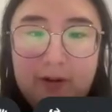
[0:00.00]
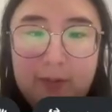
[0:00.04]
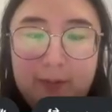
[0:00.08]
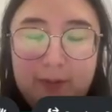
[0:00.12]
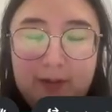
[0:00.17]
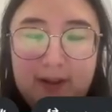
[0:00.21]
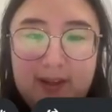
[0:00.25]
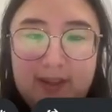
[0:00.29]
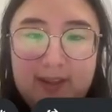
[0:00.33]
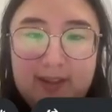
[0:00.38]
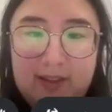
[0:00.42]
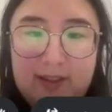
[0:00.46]
I want to
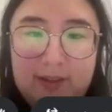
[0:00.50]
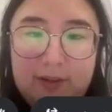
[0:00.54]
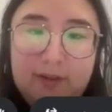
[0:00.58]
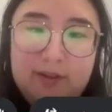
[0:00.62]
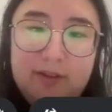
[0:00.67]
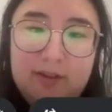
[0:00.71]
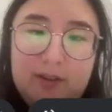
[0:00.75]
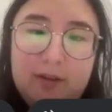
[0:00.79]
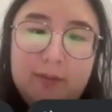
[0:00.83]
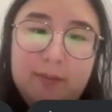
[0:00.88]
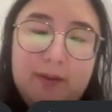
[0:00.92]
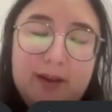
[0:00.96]
replace,
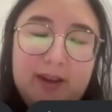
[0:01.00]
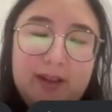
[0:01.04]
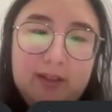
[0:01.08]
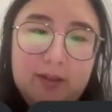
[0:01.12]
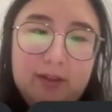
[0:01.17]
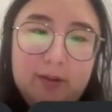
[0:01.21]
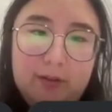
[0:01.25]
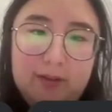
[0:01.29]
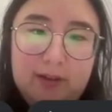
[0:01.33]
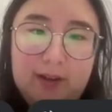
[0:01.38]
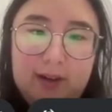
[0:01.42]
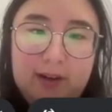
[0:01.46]
this is just a
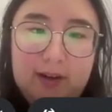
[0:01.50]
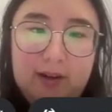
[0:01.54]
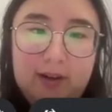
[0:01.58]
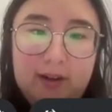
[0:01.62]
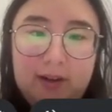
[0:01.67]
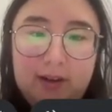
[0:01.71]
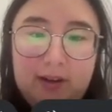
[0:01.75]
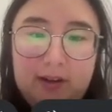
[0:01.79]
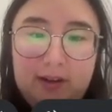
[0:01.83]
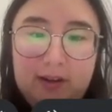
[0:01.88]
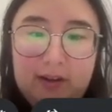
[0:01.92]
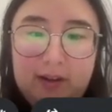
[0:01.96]
placeholder.
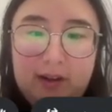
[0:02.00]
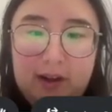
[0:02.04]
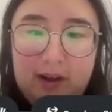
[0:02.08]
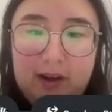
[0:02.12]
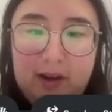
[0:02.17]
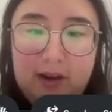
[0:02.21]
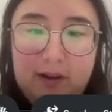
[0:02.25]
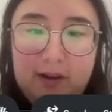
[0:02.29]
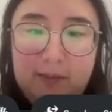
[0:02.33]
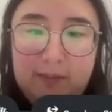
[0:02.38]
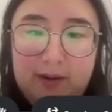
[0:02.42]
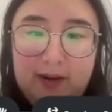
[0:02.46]

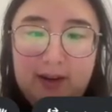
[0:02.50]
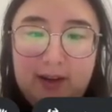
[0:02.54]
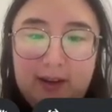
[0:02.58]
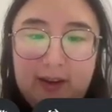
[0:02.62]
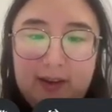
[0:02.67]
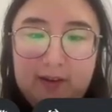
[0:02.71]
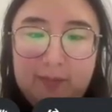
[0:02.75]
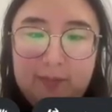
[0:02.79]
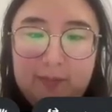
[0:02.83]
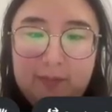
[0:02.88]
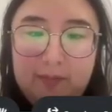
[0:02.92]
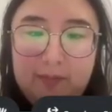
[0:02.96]

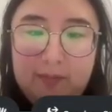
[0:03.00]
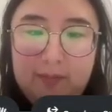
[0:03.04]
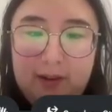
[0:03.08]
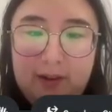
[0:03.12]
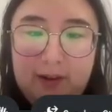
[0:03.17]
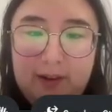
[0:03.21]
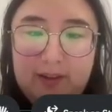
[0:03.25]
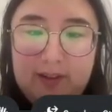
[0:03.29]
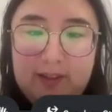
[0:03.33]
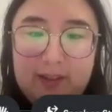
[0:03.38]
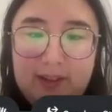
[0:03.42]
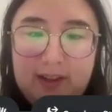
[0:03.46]
And I can
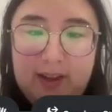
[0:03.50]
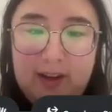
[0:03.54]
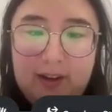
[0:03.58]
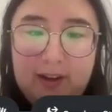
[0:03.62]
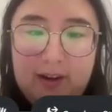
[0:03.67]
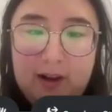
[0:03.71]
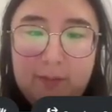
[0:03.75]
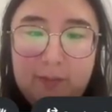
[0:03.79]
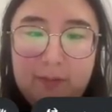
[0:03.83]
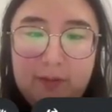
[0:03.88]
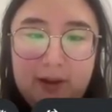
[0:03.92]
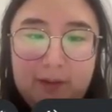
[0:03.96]
literally just
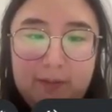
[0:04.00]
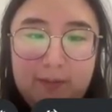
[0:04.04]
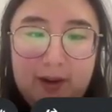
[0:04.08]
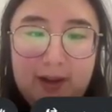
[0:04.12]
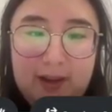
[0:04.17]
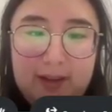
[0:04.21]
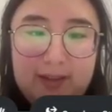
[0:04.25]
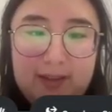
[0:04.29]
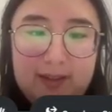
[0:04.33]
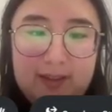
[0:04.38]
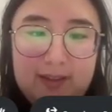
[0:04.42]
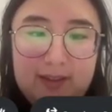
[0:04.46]
like copy
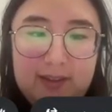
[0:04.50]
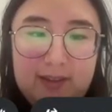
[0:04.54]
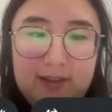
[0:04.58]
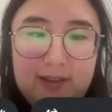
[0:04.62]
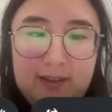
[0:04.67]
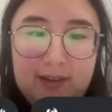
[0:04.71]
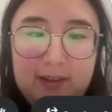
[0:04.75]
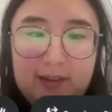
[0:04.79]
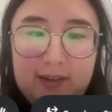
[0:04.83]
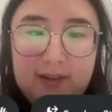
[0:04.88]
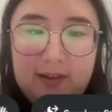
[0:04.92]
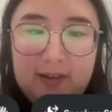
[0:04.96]
and
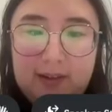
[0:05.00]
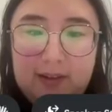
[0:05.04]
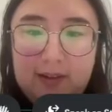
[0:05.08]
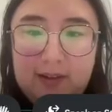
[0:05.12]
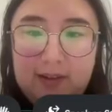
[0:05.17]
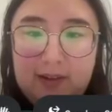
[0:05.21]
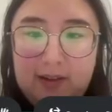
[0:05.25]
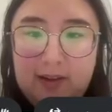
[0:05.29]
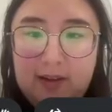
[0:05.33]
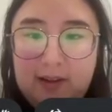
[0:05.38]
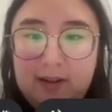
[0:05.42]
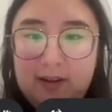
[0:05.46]
paste
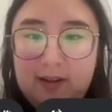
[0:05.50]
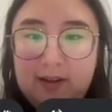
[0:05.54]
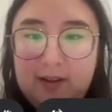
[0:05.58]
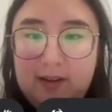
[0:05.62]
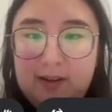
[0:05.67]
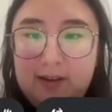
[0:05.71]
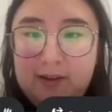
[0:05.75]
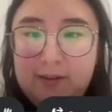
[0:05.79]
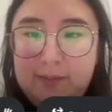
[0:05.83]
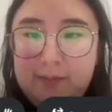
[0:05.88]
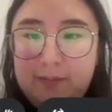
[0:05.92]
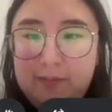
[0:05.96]

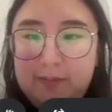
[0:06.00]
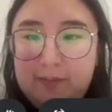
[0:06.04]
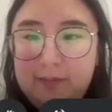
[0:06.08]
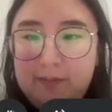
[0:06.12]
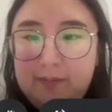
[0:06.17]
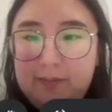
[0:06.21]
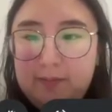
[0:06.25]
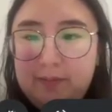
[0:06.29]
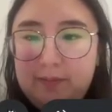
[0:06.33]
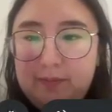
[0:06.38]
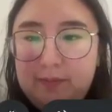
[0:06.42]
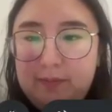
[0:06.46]
one
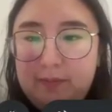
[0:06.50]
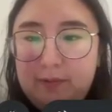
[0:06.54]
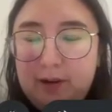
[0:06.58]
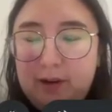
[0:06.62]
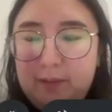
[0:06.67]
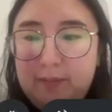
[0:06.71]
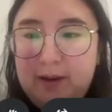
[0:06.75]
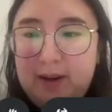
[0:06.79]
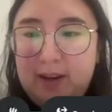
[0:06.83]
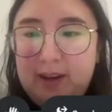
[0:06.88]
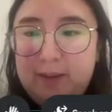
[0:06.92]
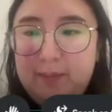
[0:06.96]

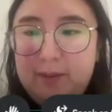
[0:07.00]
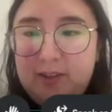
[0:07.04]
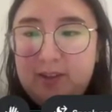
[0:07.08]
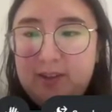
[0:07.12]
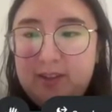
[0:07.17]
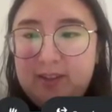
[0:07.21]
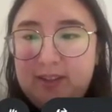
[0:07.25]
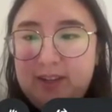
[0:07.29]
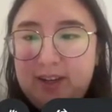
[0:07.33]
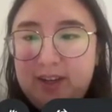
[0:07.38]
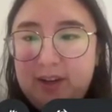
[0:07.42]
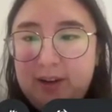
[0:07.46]
of my
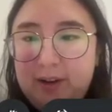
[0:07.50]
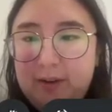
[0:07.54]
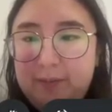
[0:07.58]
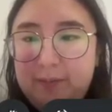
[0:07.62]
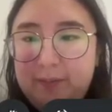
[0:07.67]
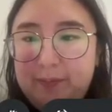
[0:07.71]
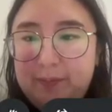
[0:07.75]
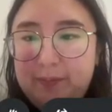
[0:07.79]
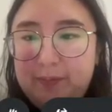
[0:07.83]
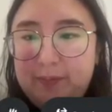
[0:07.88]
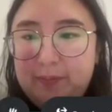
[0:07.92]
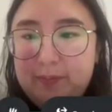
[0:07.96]
images here